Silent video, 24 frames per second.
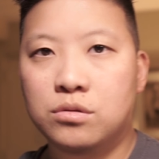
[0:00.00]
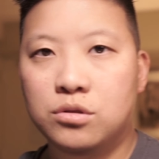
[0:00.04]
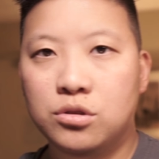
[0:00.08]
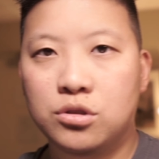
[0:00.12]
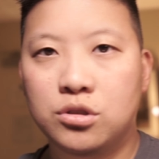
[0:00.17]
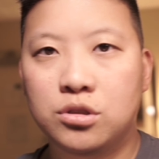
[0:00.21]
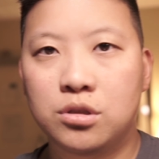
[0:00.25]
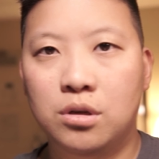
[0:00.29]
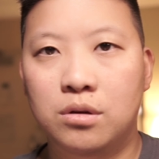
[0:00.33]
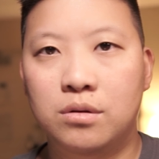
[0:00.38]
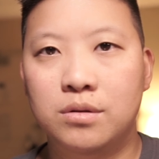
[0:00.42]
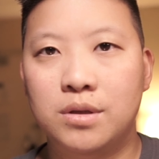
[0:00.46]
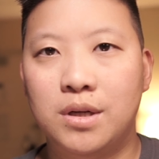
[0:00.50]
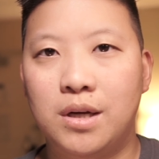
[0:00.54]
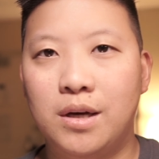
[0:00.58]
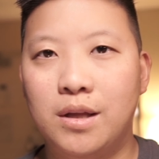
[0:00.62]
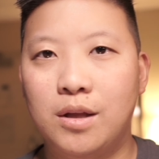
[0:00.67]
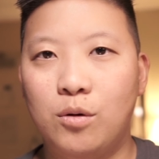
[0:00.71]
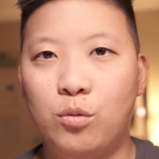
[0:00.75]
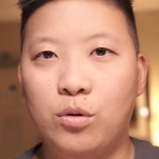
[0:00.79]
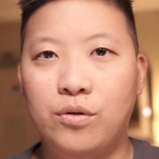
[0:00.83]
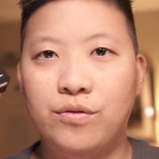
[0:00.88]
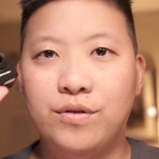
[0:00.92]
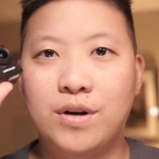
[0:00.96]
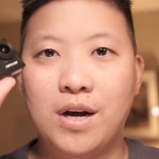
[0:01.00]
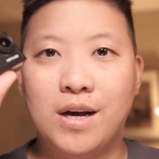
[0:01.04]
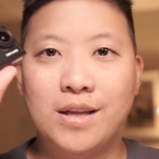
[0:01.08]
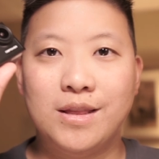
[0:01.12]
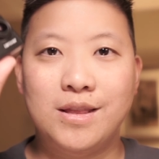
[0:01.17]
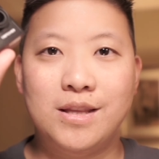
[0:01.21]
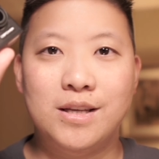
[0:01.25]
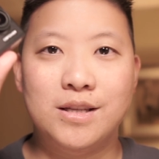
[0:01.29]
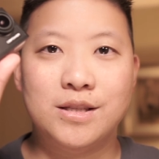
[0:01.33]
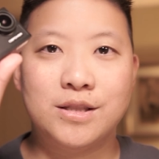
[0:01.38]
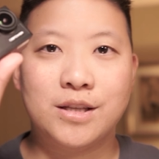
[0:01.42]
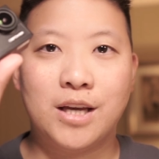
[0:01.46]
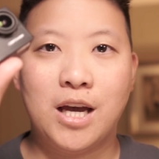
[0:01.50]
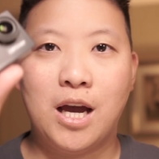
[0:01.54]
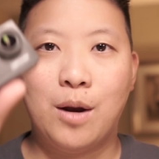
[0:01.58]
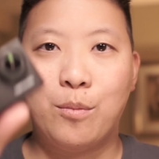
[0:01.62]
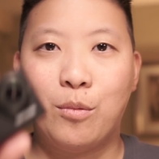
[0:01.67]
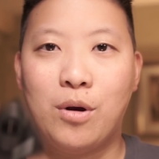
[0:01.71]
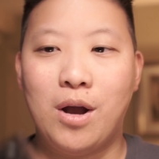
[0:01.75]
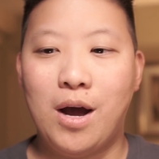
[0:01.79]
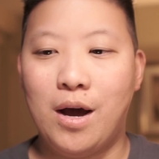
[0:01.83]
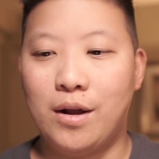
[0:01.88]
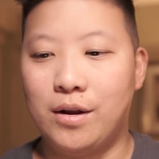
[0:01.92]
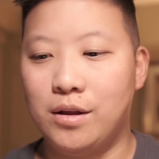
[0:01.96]
So now that we've got this
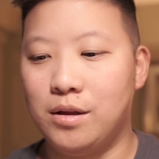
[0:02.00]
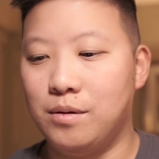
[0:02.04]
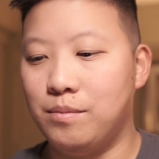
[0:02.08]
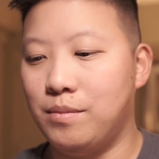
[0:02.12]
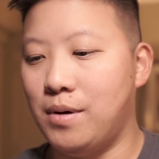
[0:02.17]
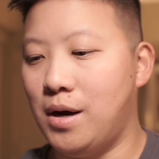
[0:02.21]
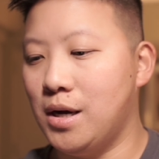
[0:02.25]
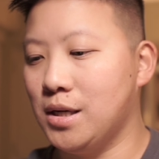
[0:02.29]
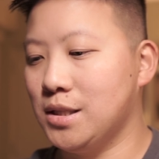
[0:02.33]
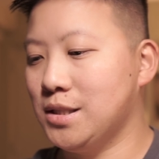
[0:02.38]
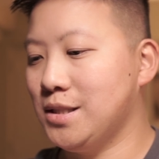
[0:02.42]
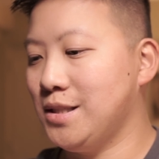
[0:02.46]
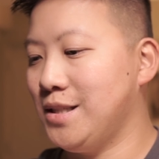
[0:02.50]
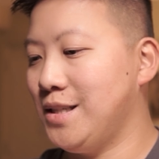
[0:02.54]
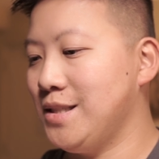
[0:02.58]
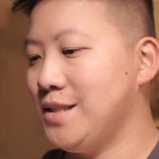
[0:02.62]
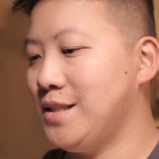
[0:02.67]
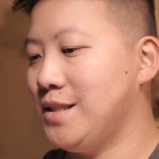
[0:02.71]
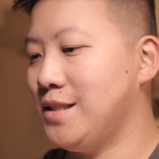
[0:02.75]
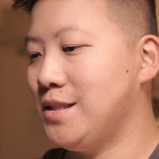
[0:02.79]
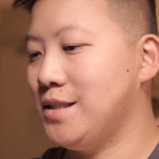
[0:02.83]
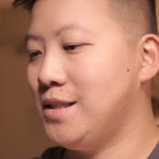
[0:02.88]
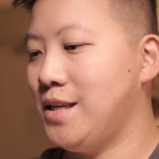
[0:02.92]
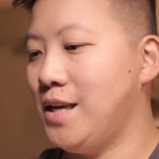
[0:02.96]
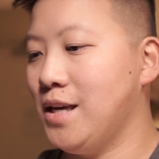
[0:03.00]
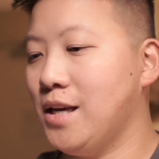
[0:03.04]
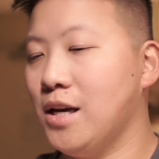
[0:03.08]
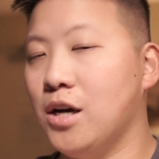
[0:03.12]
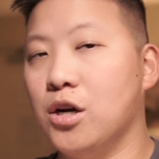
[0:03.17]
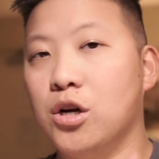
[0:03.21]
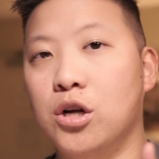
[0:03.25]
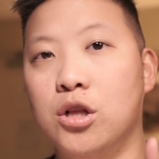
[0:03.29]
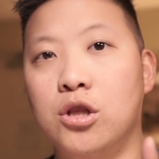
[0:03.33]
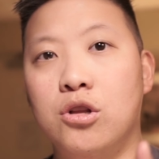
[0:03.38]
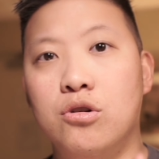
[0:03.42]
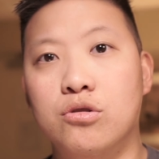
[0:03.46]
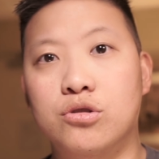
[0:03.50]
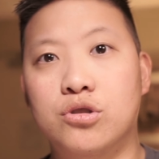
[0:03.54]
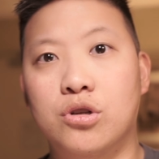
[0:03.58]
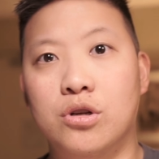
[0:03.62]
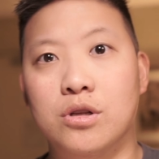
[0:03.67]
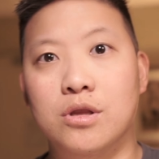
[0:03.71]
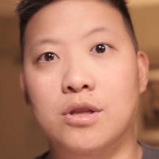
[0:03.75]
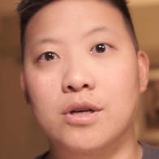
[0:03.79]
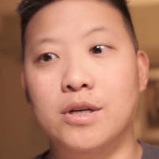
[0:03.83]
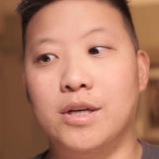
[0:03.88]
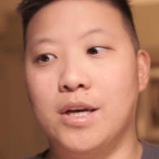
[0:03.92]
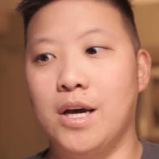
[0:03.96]
camera out of the box, let's take a closer
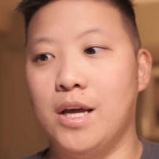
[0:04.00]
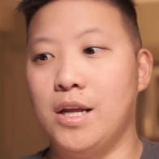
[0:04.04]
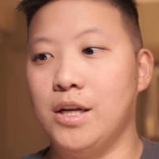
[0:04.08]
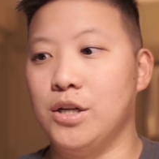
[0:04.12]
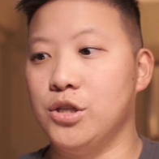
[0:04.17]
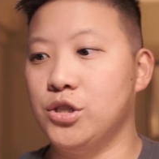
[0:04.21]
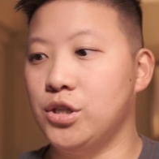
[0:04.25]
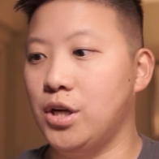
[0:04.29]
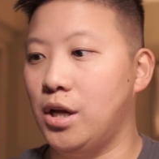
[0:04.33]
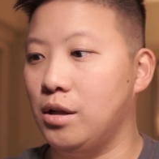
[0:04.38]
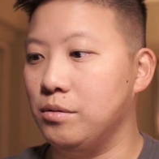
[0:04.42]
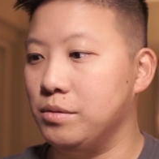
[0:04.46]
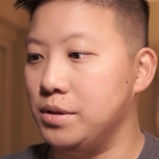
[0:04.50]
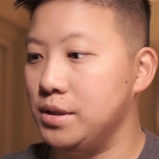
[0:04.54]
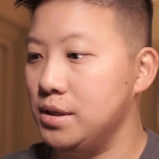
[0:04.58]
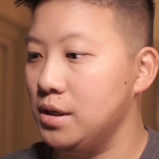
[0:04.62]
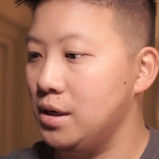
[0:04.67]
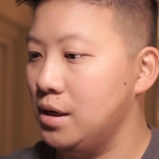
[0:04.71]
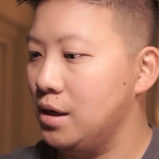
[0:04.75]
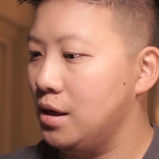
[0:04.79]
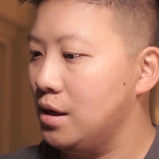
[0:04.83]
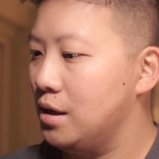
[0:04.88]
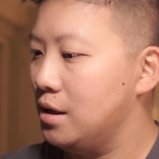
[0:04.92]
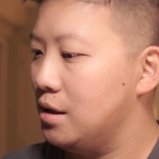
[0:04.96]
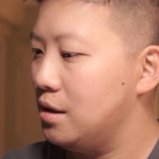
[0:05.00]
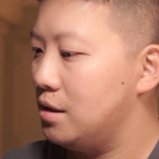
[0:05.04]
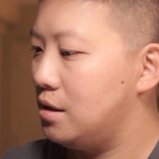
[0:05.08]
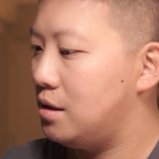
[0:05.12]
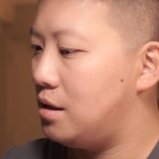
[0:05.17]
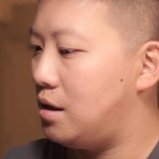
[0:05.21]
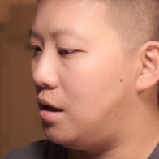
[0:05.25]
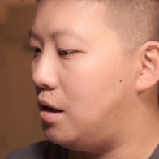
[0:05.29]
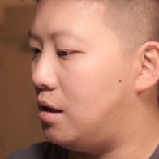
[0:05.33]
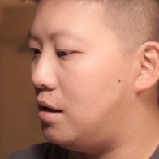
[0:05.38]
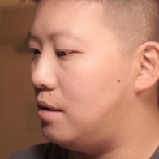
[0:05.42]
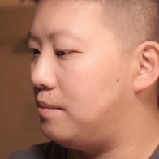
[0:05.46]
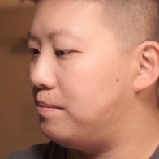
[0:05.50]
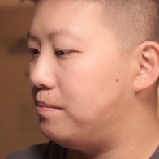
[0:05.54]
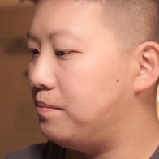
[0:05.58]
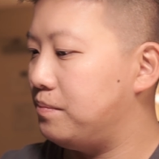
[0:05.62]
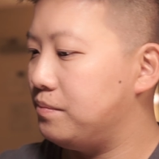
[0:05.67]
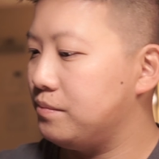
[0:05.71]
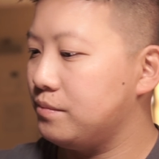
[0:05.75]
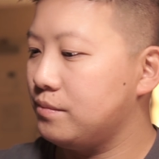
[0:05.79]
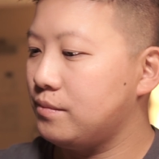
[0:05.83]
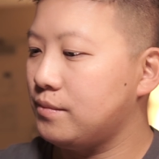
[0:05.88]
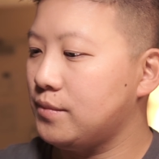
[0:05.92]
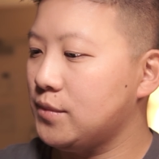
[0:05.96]
look at it, shall we?
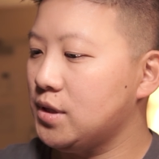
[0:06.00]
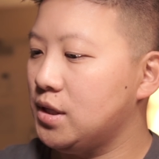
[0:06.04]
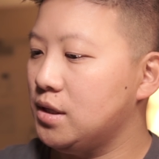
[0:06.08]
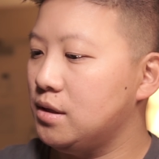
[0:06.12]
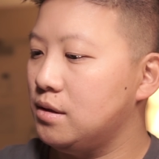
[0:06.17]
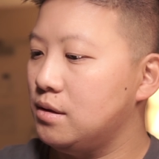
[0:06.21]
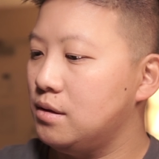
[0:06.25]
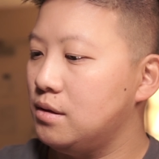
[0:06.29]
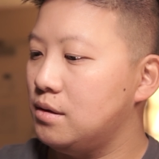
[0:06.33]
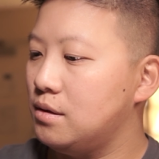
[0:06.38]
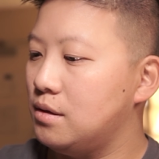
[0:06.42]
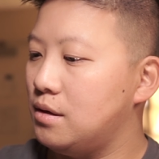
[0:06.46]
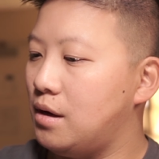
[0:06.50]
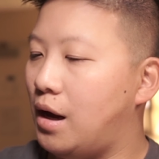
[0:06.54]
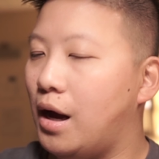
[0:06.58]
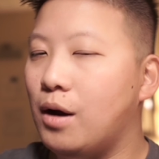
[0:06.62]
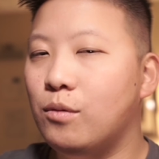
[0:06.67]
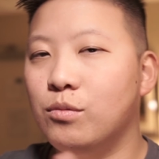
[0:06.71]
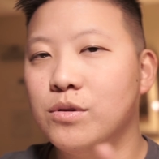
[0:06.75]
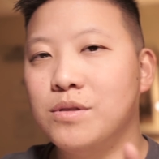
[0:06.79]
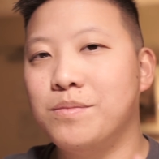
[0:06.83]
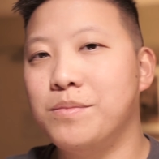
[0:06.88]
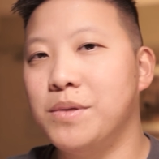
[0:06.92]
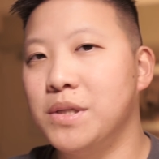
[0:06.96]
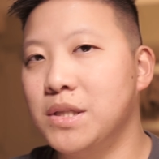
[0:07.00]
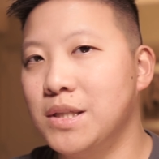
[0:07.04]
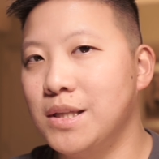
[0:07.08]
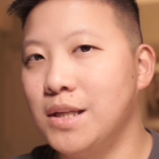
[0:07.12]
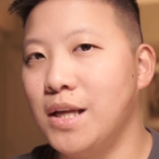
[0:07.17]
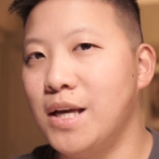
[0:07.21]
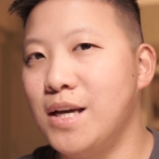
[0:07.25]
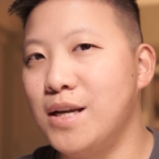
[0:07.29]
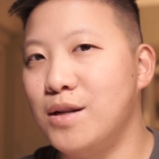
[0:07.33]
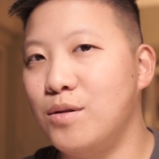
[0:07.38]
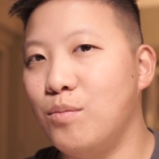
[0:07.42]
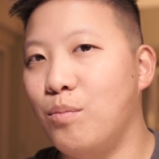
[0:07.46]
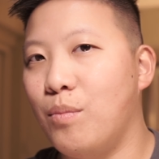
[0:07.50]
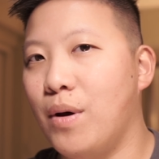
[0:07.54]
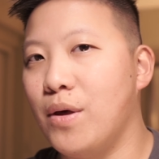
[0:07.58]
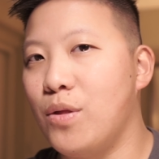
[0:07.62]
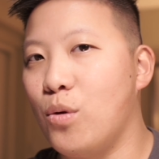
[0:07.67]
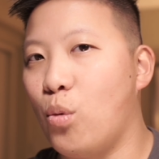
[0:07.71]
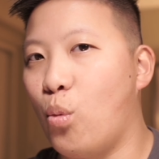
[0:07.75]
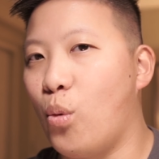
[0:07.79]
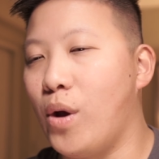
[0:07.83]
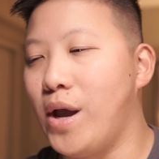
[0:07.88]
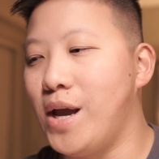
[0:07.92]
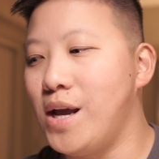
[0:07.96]
I was misled by
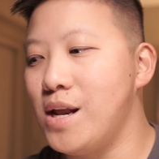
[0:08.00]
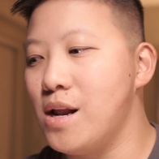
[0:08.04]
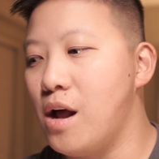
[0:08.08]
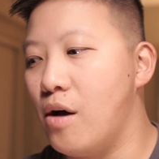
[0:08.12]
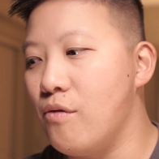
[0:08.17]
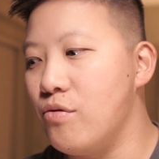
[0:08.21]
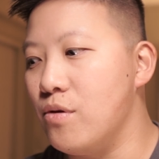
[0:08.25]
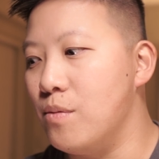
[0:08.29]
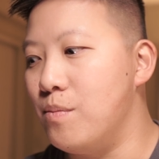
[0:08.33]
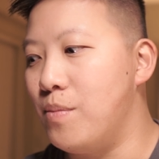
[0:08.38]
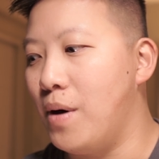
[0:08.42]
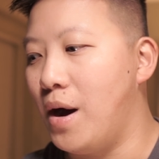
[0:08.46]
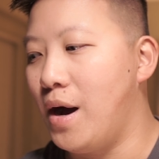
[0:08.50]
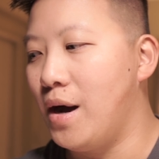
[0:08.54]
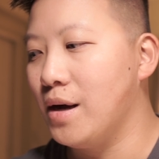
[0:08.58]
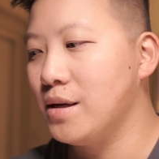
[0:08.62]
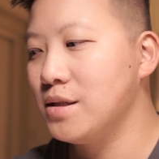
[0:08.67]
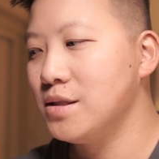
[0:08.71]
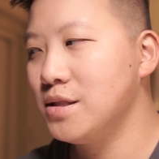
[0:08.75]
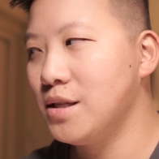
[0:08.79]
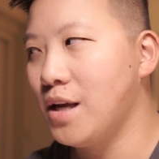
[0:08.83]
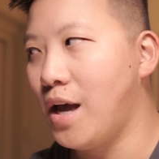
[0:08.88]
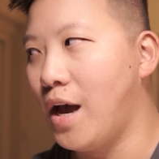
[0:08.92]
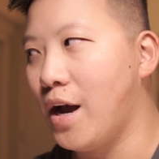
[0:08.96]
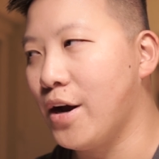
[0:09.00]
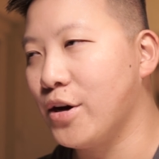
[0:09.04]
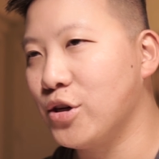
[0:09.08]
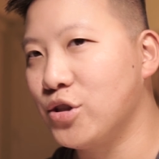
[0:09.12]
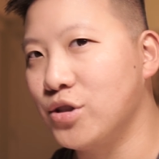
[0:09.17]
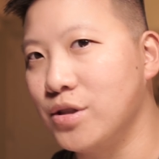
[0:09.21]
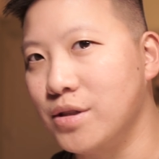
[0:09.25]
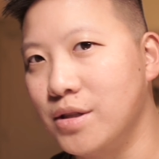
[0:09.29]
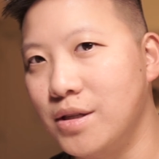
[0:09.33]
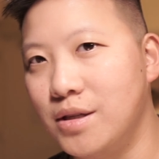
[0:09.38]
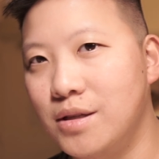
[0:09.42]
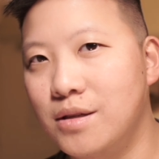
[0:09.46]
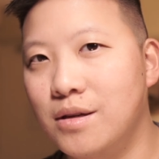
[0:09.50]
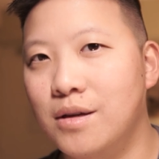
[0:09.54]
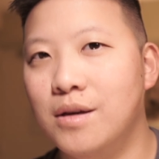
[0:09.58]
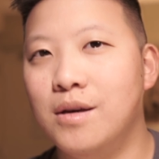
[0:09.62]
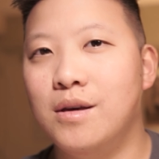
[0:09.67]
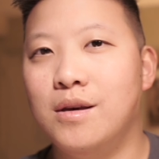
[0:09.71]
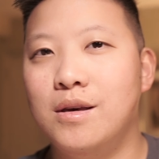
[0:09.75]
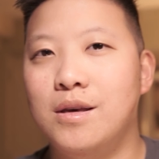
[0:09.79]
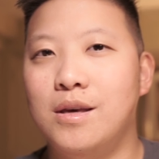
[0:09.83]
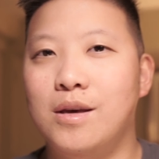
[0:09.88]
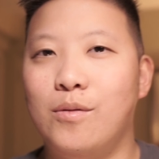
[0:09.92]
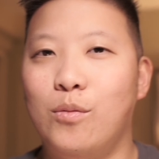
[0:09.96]
the weight of the box. Actually,
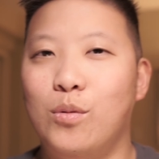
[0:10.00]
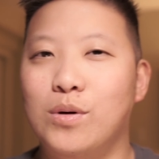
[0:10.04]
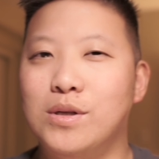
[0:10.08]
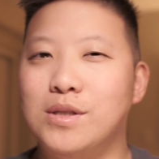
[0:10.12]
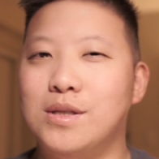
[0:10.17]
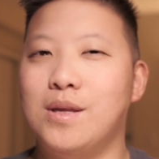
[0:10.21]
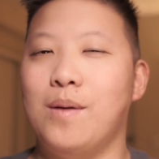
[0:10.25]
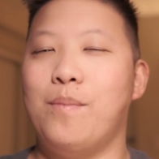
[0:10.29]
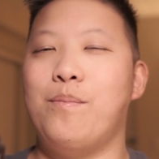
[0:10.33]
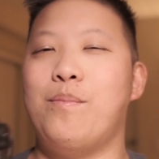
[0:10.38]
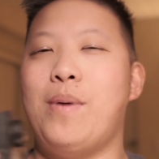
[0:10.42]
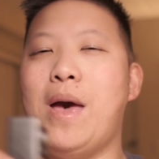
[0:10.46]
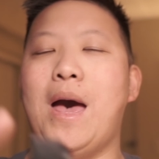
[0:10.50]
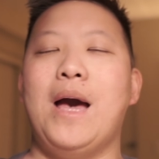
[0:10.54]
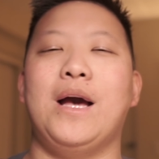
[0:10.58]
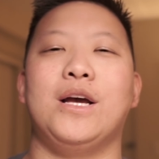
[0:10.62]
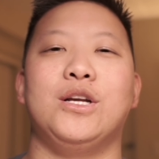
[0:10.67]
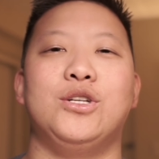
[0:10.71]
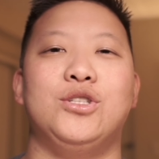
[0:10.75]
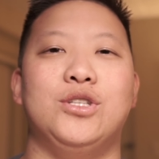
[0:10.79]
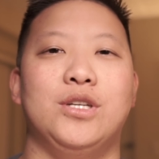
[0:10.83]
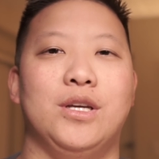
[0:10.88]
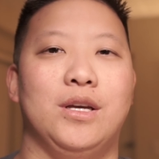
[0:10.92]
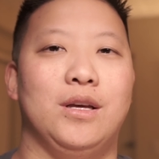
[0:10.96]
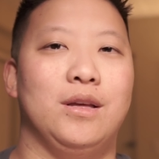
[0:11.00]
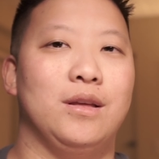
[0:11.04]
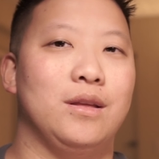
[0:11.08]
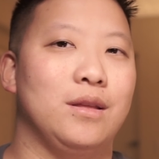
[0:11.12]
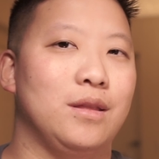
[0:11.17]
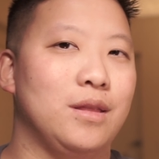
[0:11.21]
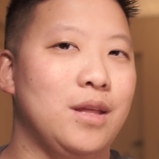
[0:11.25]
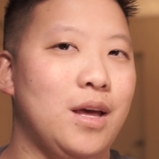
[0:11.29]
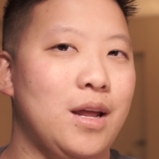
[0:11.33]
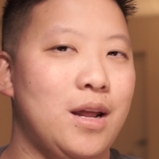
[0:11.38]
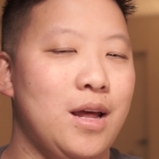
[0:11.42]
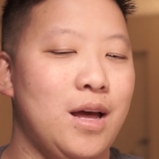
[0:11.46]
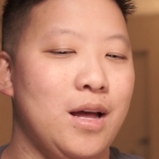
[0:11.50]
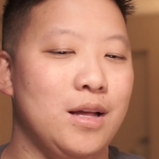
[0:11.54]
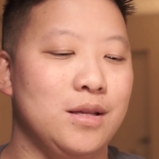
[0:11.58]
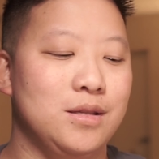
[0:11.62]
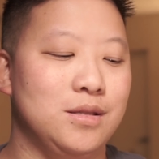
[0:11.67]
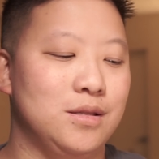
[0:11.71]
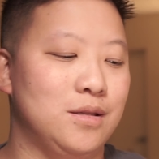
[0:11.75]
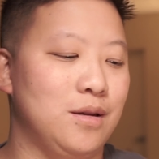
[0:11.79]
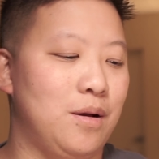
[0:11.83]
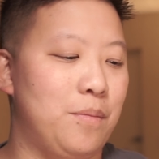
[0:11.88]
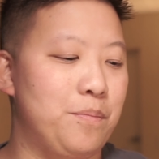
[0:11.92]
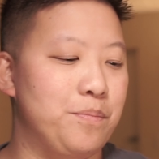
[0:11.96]
it was the packaging that had
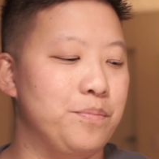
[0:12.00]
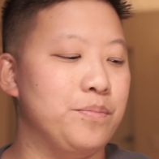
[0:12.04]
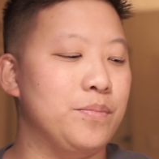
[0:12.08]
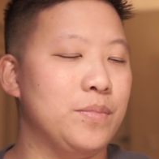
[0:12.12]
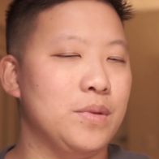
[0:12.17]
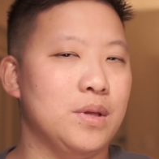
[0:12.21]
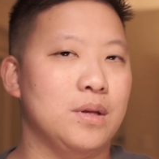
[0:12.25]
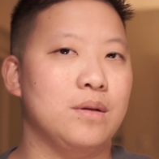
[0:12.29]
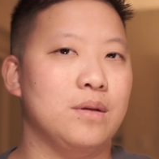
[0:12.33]
some